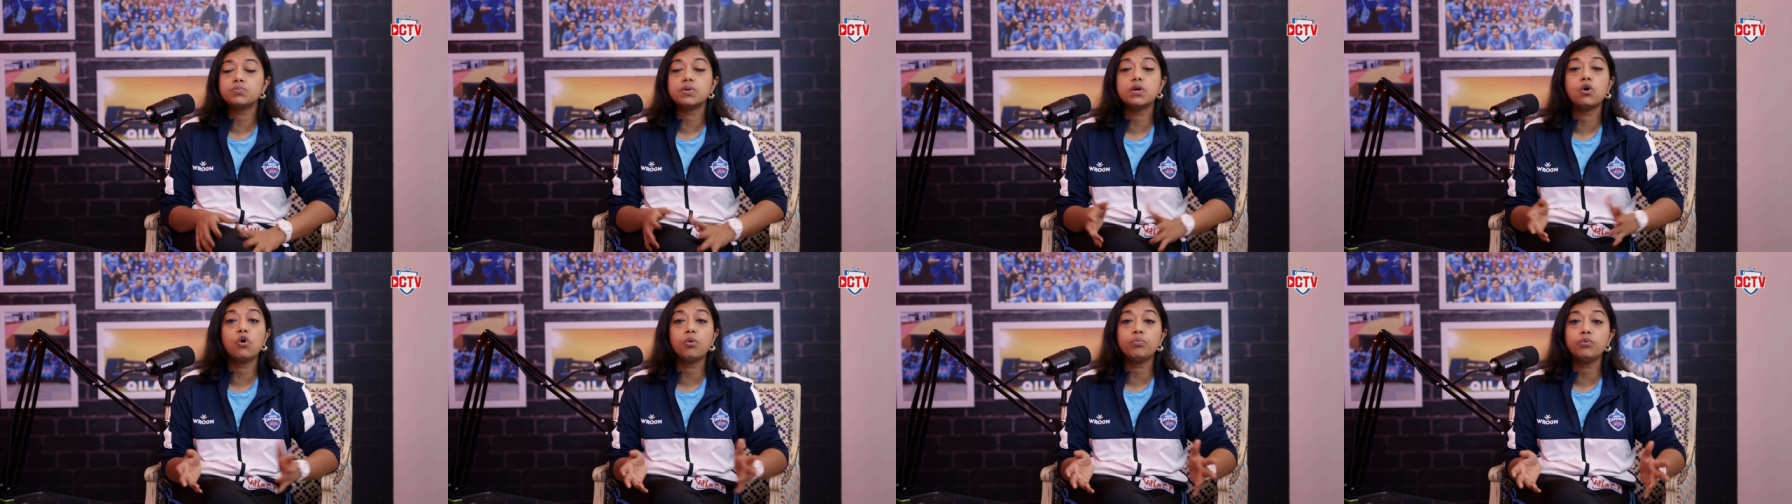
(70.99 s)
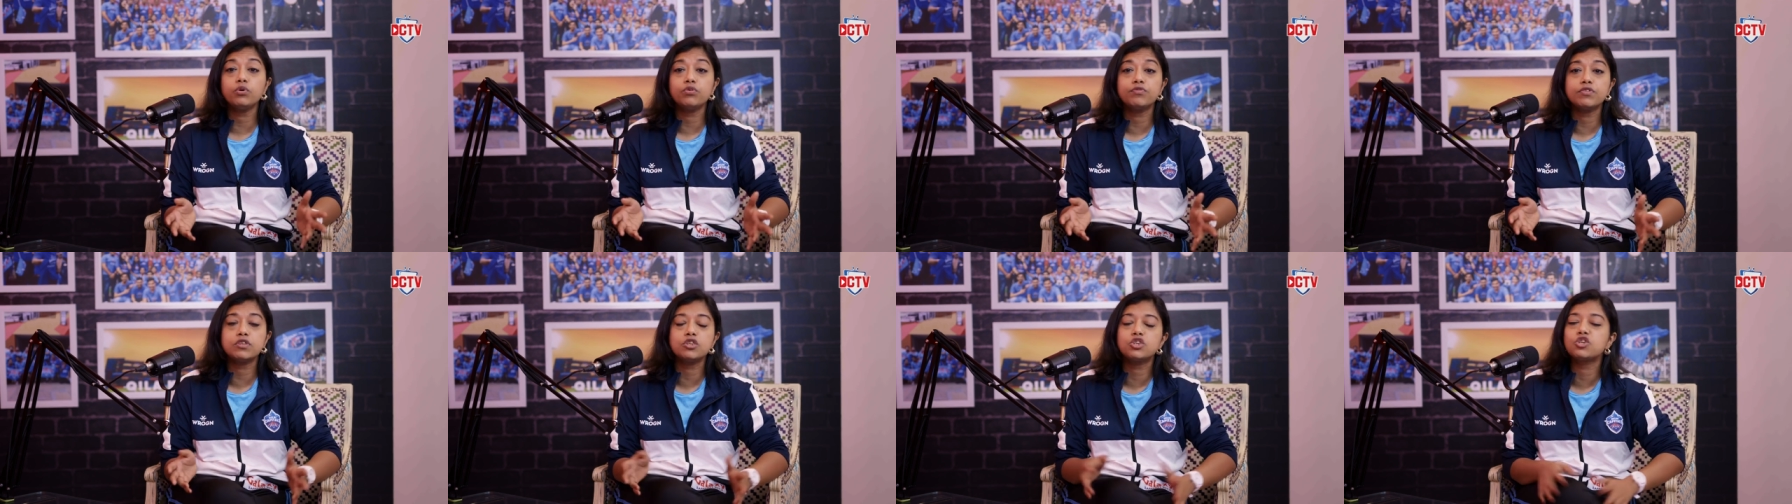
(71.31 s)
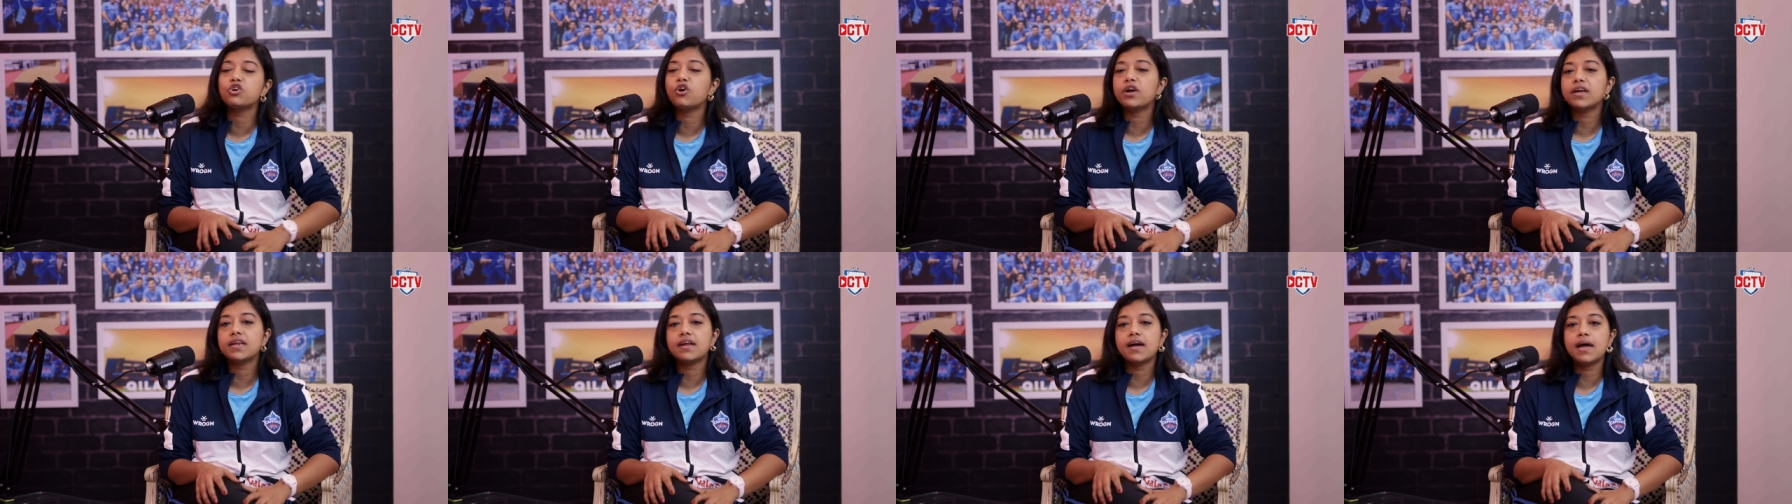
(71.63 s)
We hope you've
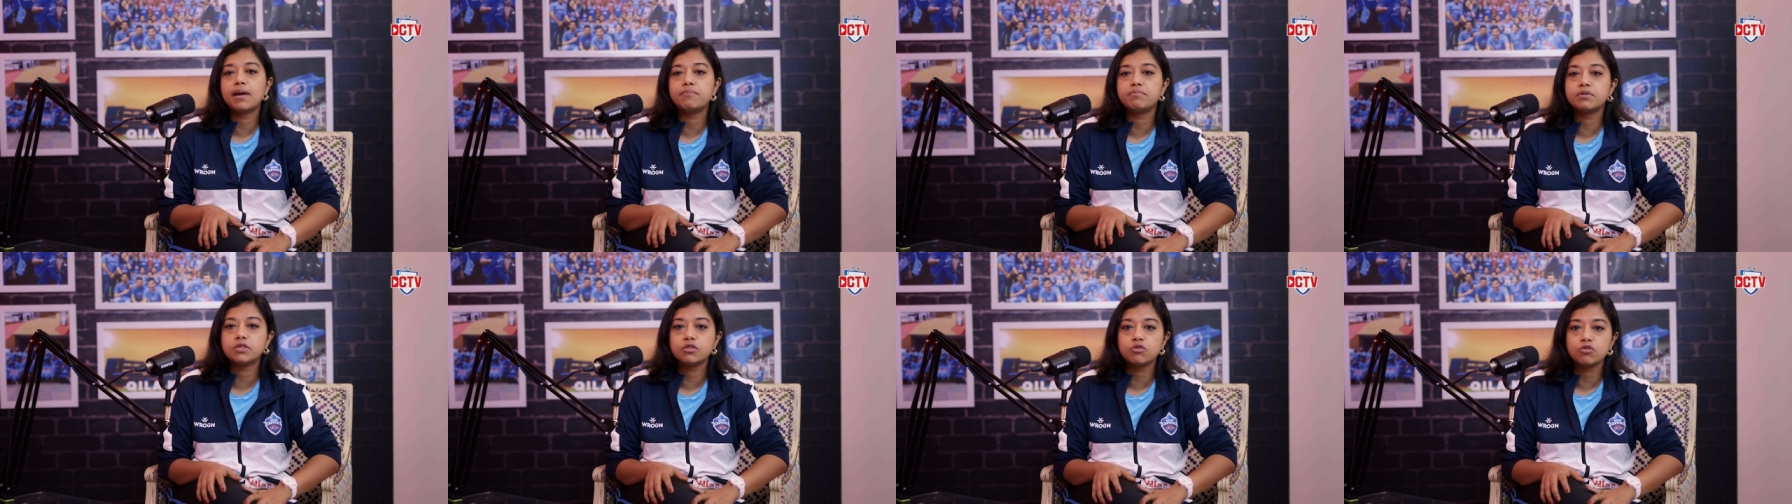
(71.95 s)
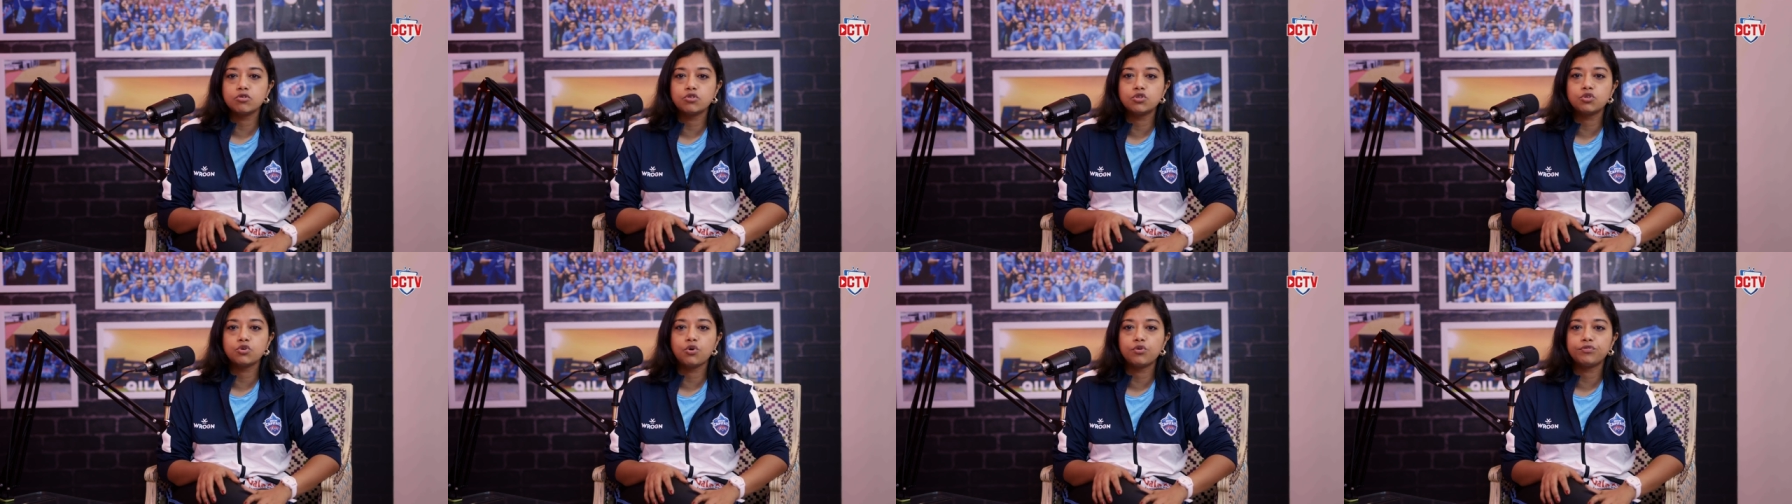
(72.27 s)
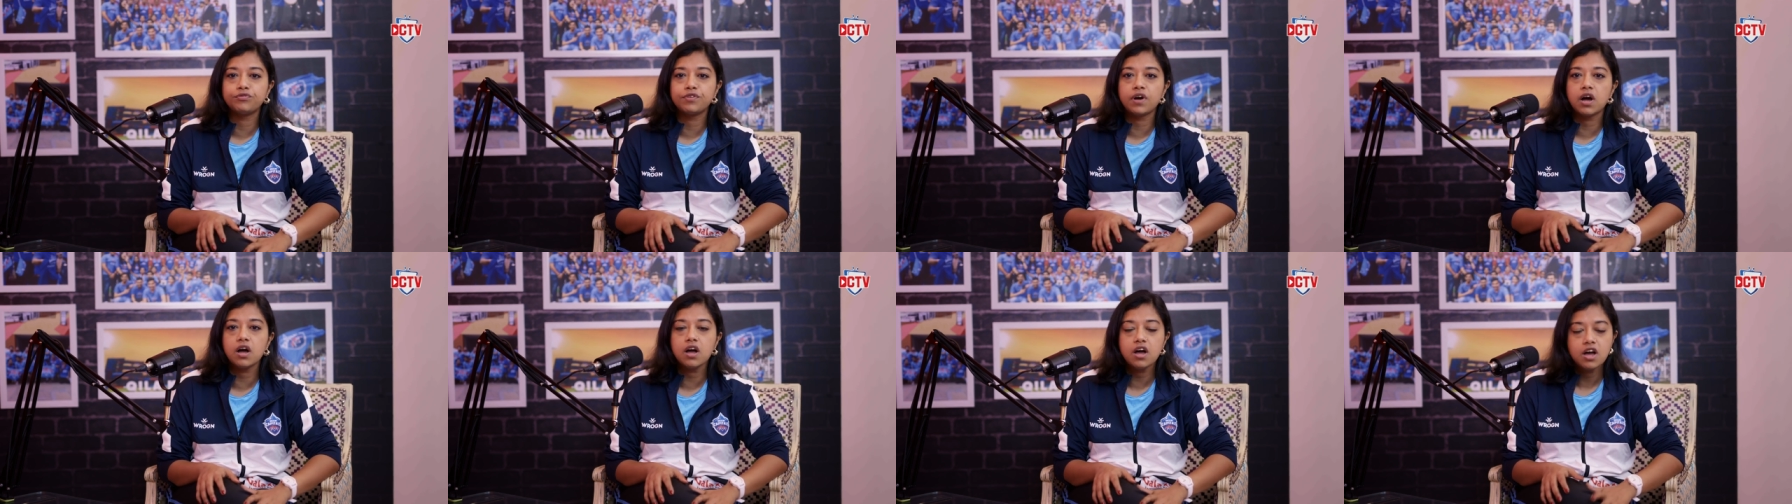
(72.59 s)
enjoyed our episode so
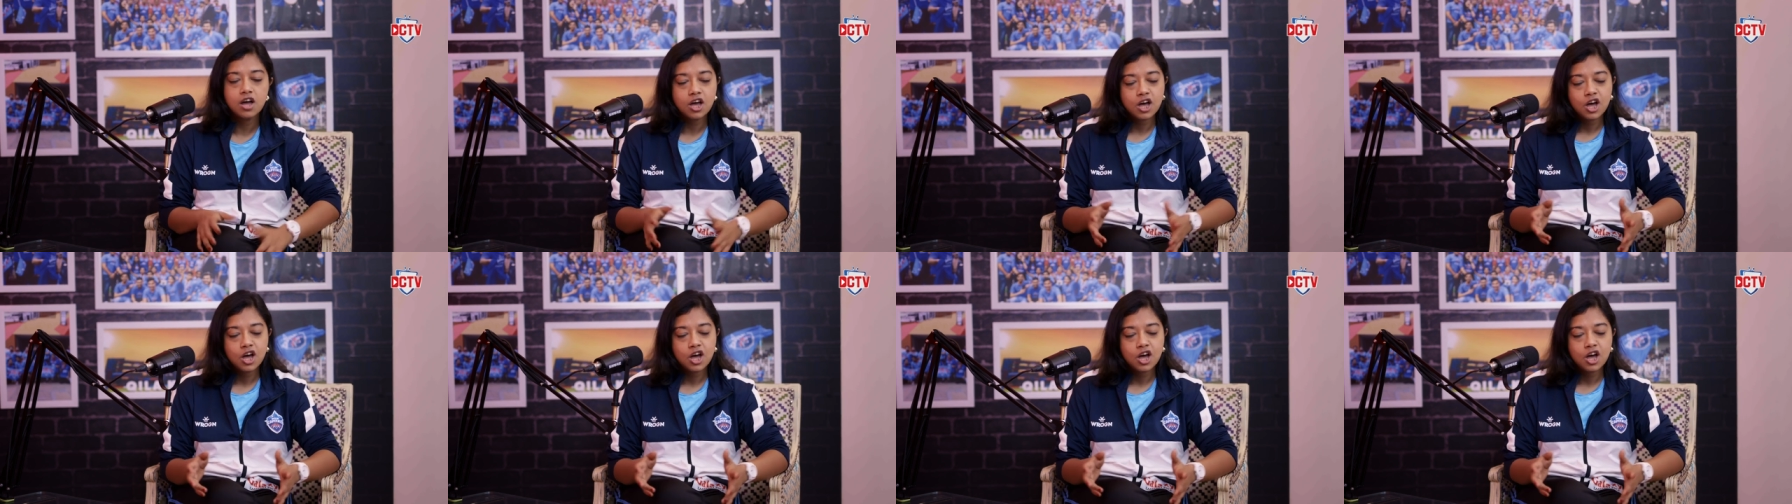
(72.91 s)
far.